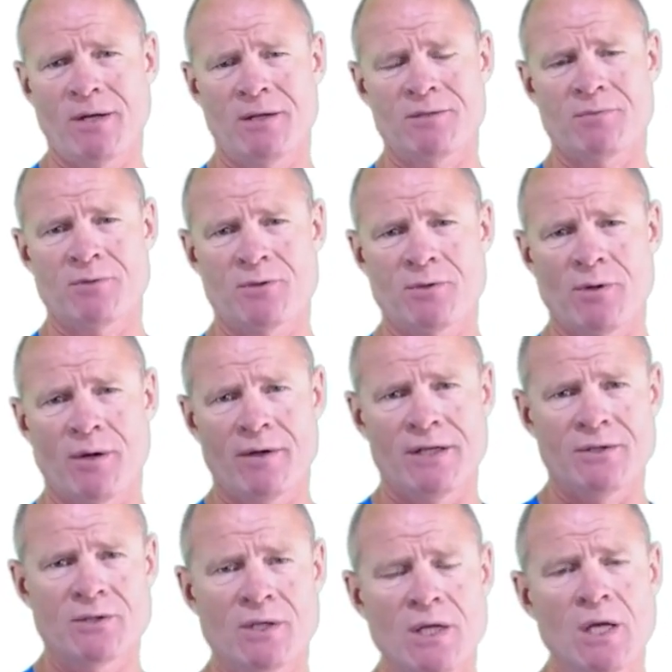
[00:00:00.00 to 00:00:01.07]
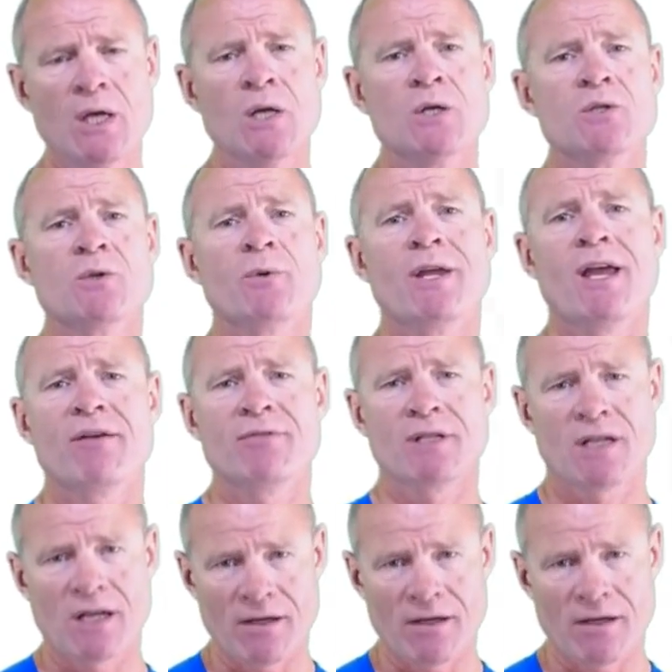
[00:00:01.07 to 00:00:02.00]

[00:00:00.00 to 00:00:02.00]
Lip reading: pounds per square inch. So we have the